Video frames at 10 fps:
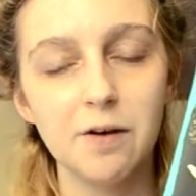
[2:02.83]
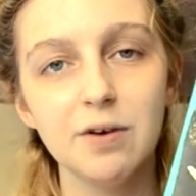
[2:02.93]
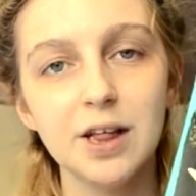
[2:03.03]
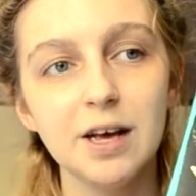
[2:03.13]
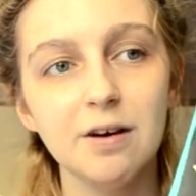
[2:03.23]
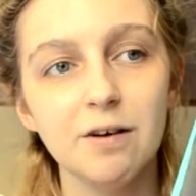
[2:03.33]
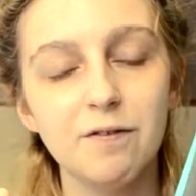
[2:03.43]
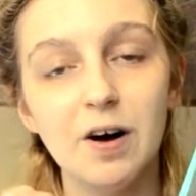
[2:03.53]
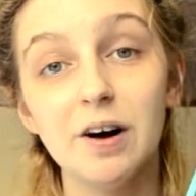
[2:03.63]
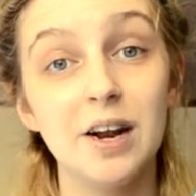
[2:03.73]
really
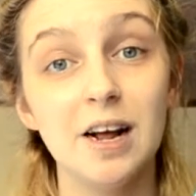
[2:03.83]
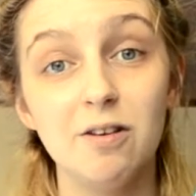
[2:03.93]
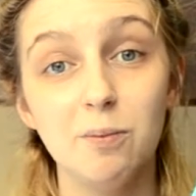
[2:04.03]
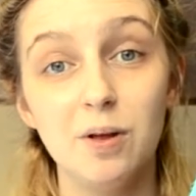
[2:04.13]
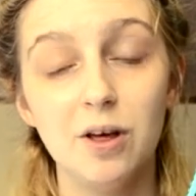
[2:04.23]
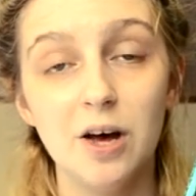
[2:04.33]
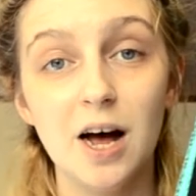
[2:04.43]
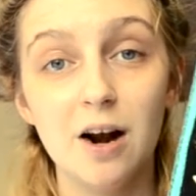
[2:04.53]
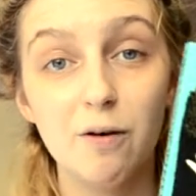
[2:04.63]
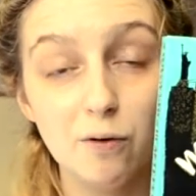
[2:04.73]
felt connected with her.
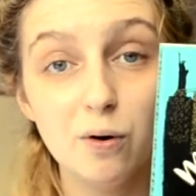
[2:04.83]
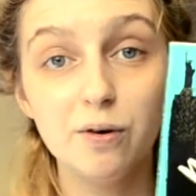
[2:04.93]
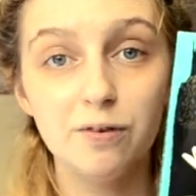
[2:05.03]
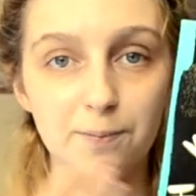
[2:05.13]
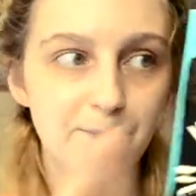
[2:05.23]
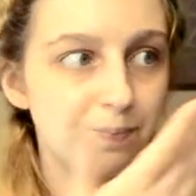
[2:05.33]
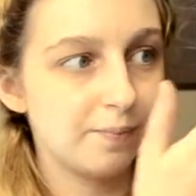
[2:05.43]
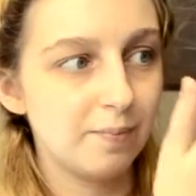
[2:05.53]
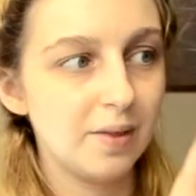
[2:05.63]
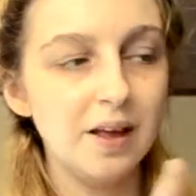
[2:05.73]
And of course,
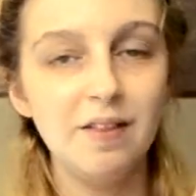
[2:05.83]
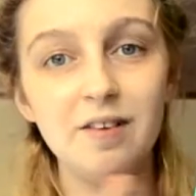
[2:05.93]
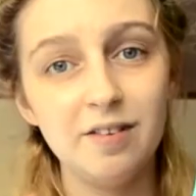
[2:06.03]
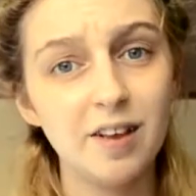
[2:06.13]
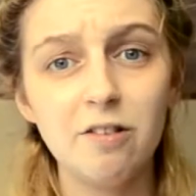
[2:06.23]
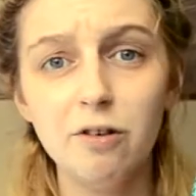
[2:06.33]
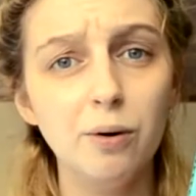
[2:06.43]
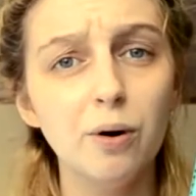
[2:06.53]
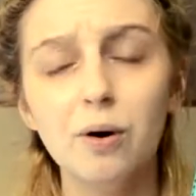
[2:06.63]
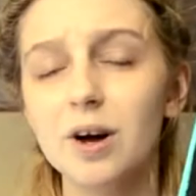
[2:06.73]
this is set in New
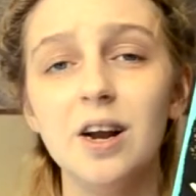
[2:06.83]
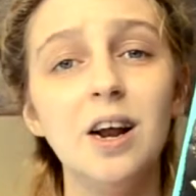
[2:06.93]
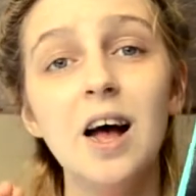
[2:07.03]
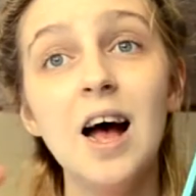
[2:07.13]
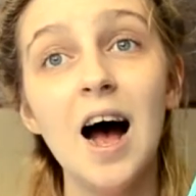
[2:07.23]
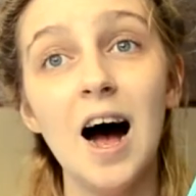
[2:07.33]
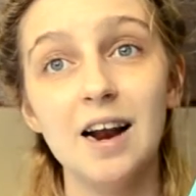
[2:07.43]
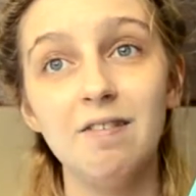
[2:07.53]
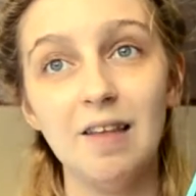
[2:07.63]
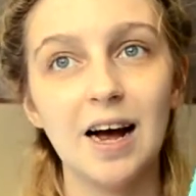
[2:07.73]
York,
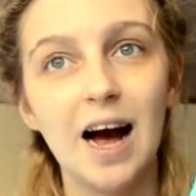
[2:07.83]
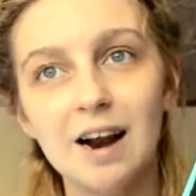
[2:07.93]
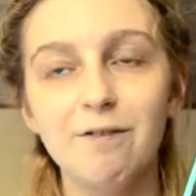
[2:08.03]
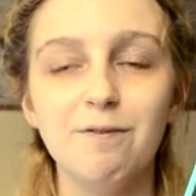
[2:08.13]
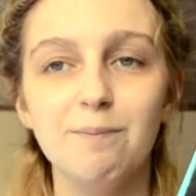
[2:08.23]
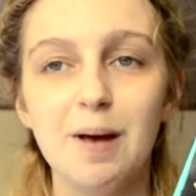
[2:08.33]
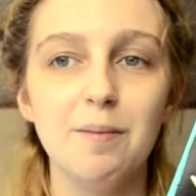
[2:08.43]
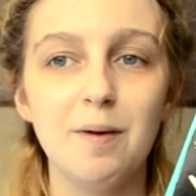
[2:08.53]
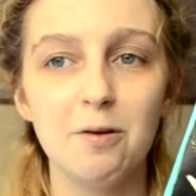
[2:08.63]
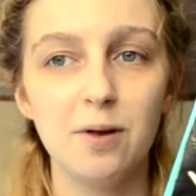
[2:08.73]
and that kind of maybe
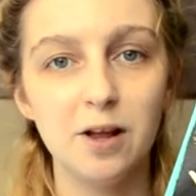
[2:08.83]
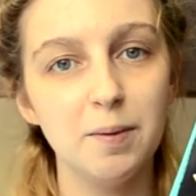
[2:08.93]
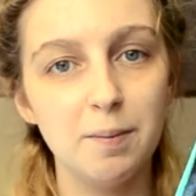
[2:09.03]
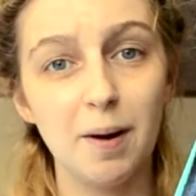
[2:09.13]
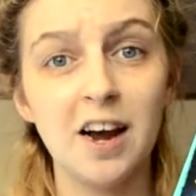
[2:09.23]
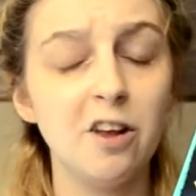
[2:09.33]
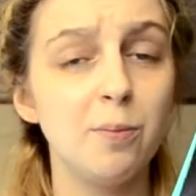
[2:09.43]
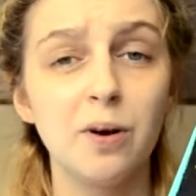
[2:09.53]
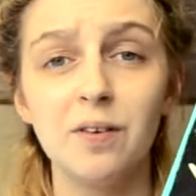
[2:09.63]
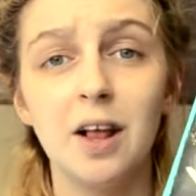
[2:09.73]
makes me a little bit biased
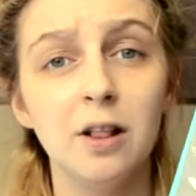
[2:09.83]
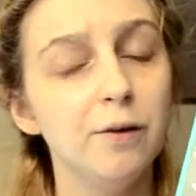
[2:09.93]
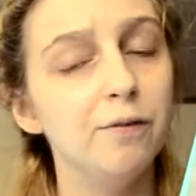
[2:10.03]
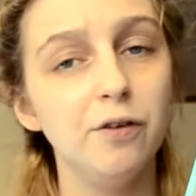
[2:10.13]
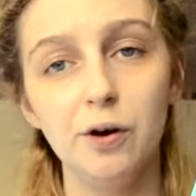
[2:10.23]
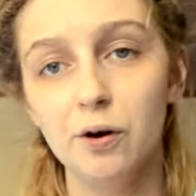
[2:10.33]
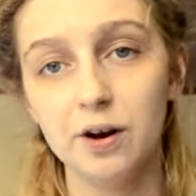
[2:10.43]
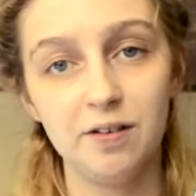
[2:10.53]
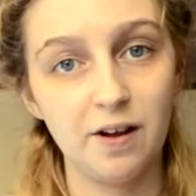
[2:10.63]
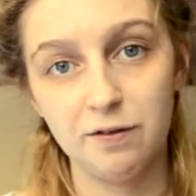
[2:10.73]
because I love New York.
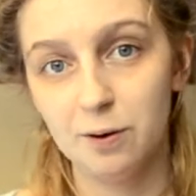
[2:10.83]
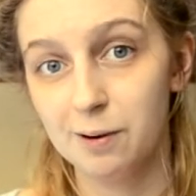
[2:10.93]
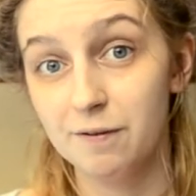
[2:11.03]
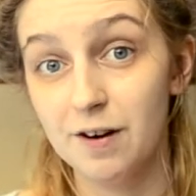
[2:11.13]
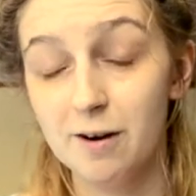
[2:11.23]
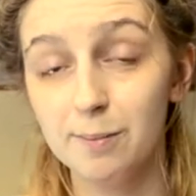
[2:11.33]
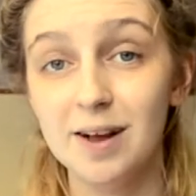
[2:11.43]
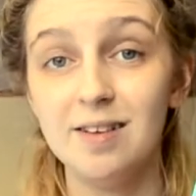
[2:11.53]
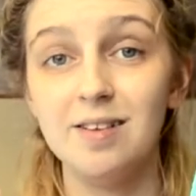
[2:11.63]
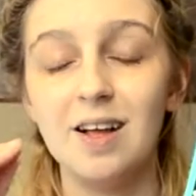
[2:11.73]
It's definitely one of my favourite
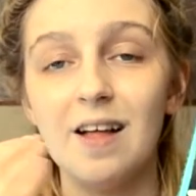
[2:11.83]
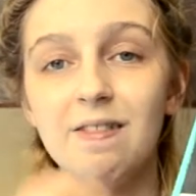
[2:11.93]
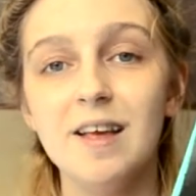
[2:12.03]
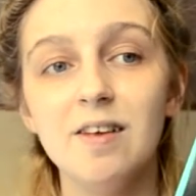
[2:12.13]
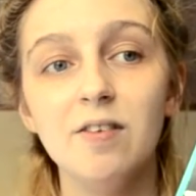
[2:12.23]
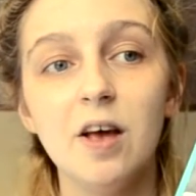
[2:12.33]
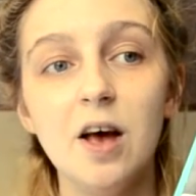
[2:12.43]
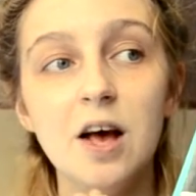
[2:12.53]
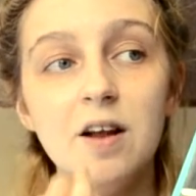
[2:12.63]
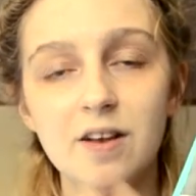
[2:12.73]
places, and this
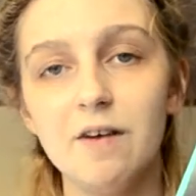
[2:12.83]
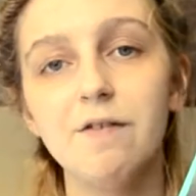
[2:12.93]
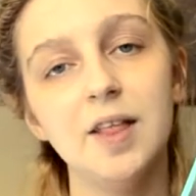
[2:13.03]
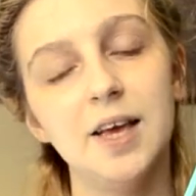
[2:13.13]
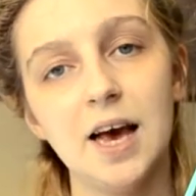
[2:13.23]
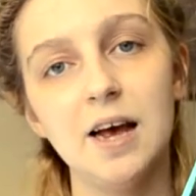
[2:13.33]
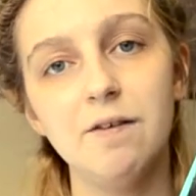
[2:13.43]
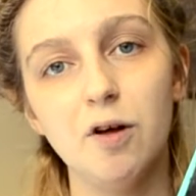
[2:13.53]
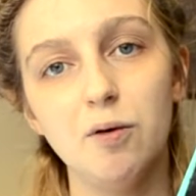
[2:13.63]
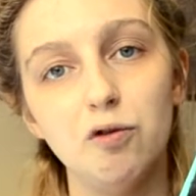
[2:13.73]
definitely
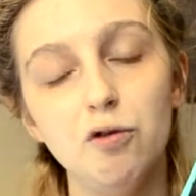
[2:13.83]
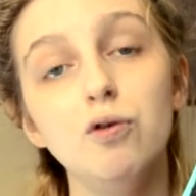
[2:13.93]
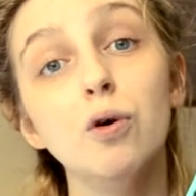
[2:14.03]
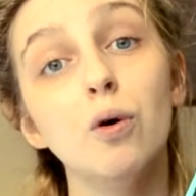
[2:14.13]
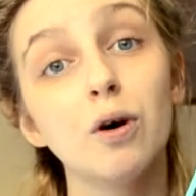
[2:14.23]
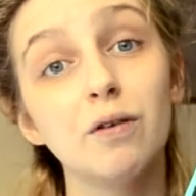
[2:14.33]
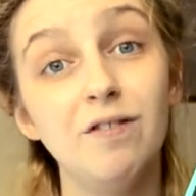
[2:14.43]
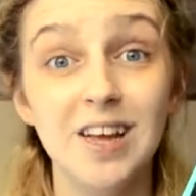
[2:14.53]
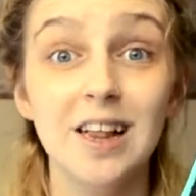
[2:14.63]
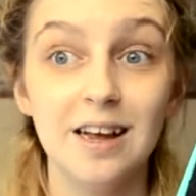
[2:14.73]
gave those New York
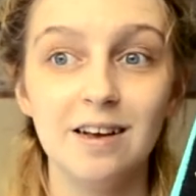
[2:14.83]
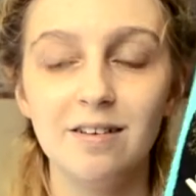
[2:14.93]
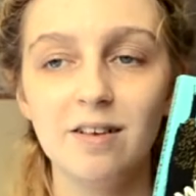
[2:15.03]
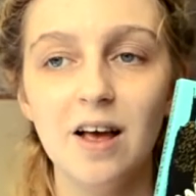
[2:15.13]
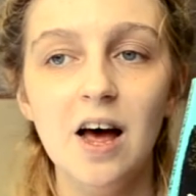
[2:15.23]
feelings,